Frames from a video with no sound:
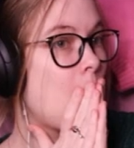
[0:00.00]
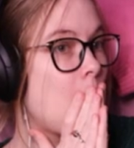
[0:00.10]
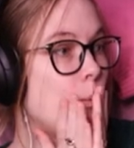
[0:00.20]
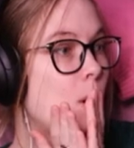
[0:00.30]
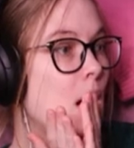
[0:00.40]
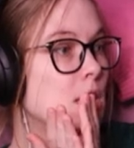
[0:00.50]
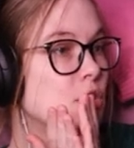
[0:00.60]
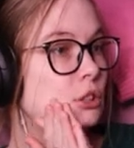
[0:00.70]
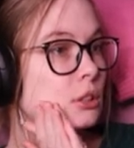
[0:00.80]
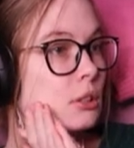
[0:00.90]

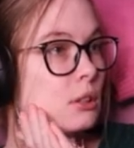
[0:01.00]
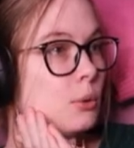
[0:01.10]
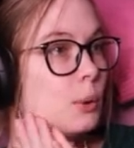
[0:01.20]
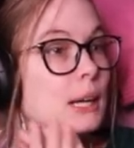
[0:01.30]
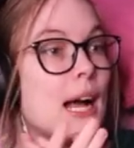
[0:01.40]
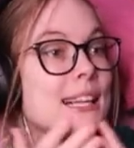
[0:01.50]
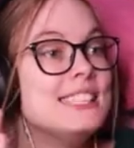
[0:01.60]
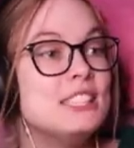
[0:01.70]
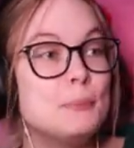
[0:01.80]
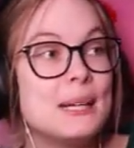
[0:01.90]
What? What are
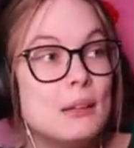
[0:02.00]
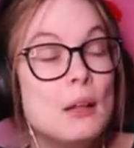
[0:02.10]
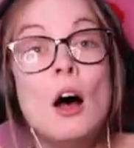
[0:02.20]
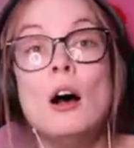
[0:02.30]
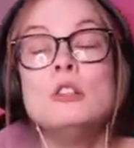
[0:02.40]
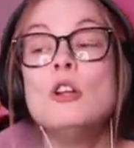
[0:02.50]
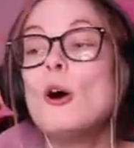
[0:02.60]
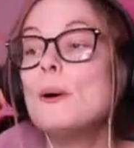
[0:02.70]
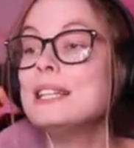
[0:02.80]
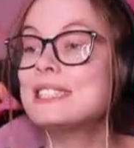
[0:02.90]
these pickles? No,
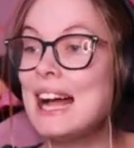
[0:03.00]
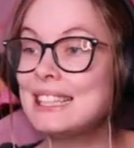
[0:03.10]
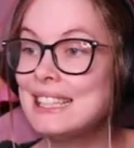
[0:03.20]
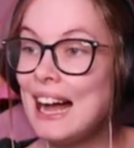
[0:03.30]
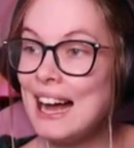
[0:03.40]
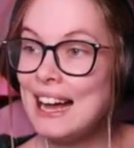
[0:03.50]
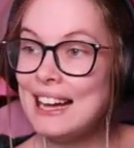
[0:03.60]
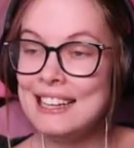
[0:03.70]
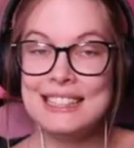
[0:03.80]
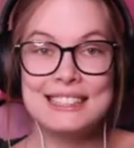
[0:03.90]
it's cacti!
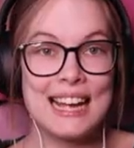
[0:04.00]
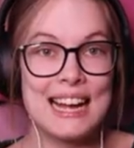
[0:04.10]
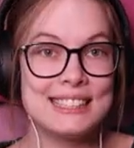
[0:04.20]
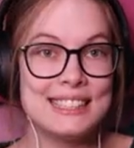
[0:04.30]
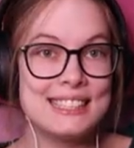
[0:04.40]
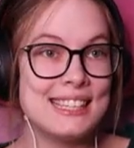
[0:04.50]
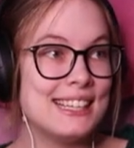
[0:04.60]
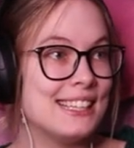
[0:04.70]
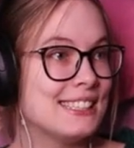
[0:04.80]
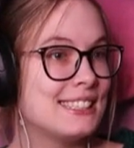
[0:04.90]
It's
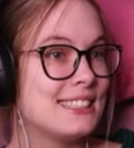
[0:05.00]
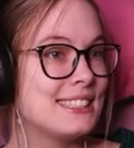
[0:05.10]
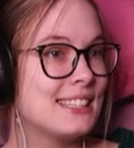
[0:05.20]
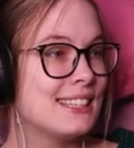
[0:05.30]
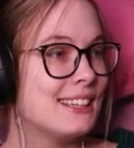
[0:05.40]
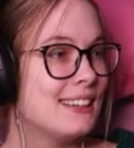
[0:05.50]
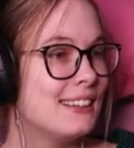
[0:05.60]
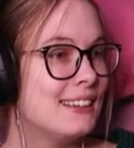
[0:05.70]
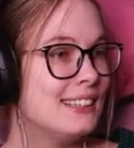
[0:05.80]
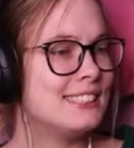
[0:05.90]
cactuses!
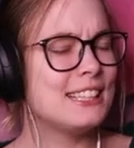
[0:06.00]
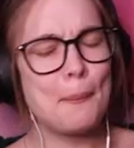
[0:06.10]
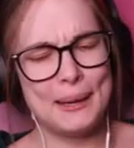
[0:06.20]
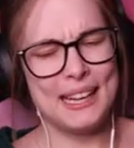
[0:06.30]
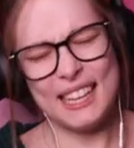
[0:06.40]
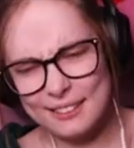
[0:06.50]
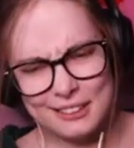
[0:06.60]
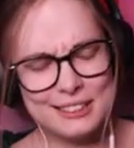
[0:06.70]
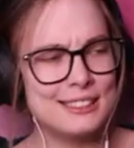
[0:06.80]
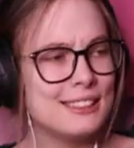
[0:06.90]
It's not
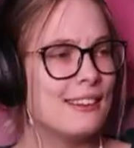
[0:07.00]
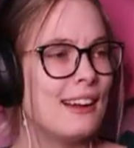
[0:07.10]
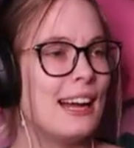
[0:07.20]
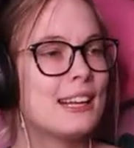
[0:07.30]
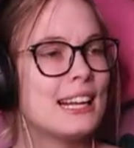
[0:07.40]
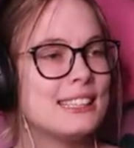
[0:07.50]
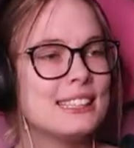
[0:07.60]
pickles. I guess it's